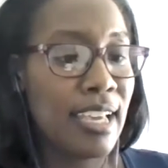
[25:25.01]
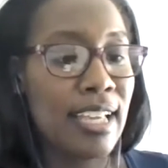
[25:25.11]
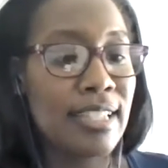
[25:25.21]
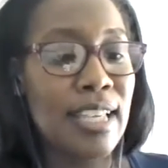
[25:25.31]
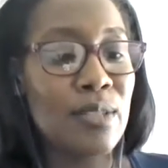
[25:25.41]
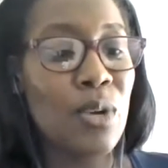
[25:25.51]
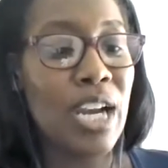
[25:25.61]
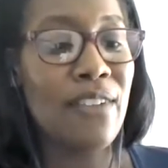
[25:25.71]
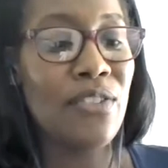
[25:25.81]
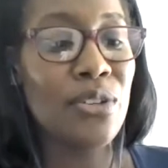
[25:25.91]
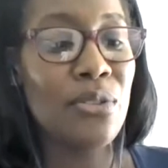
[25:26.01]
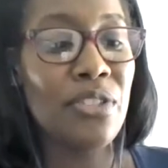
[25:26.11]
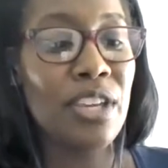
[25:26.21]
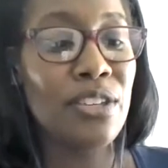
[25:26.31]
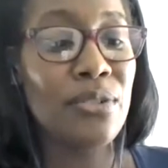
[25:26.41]
It says, whatever you
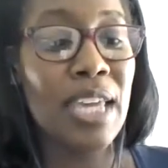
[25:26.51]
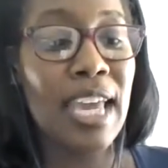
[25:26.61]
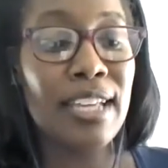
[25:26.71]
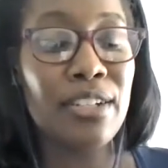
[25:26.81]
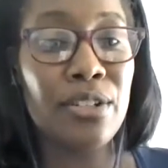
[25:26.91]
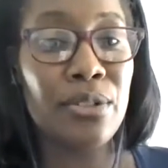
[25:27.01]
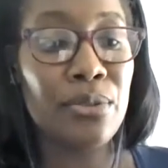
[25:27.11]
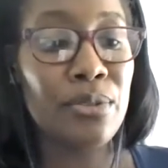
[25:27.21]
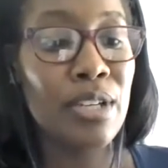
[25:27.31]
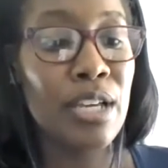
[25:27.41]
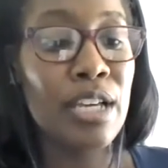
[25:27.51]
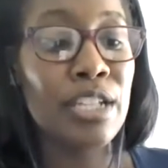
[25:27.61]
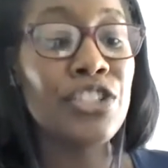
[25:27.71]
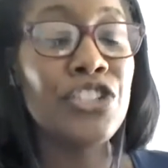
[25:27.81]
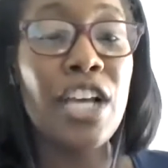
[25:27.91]
think you can't do,
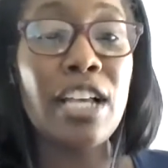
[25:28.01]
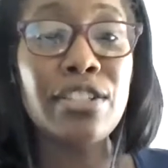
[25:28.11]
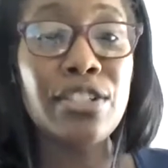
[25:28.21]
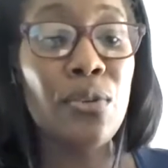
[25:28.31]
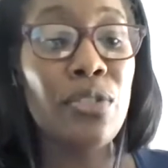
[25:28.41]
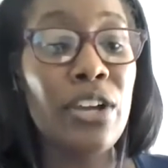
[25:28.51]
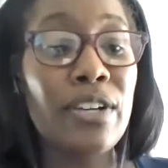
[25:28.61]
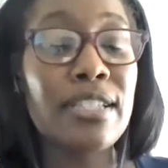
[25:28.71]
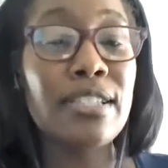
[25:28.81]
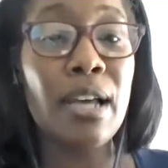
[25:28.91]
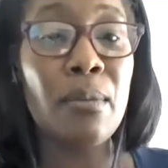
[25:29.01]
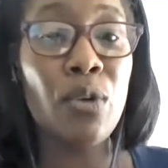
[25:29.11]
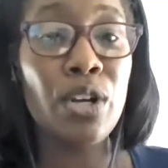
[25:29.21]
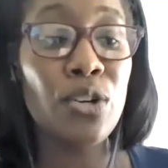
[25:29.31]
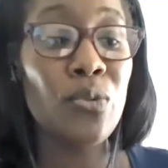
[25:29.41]
just know there is
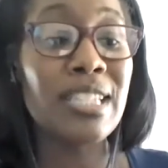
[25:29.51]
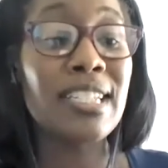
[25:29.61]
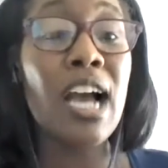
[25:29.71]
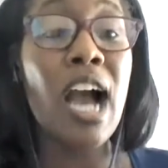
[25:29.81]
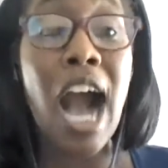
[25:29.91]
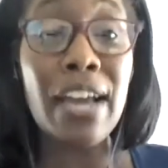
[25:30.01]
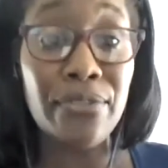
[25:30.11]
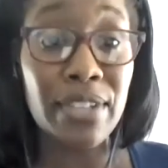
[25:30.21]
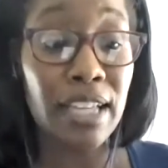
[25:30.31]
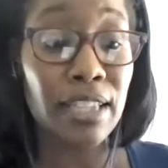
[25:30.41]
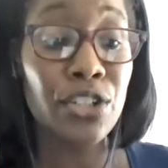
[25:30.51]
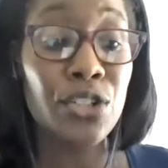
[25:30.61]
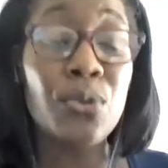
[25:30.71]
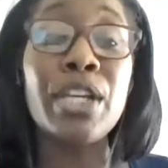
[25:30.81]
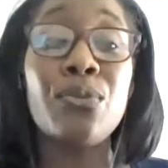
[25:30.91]
someone who is confidently
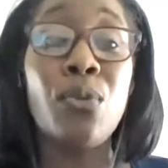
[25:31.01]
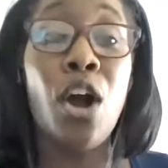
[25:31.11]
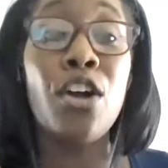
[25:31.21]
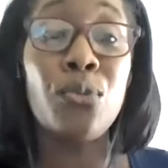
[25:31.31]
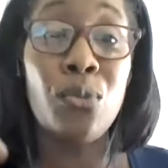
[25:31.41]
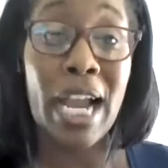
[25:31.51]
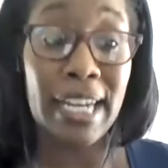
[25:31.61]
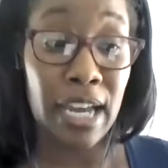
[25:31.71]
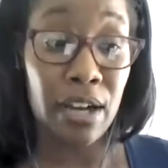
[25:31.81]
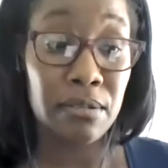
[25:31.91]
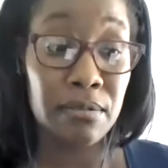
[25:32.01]
doing it wrong right now.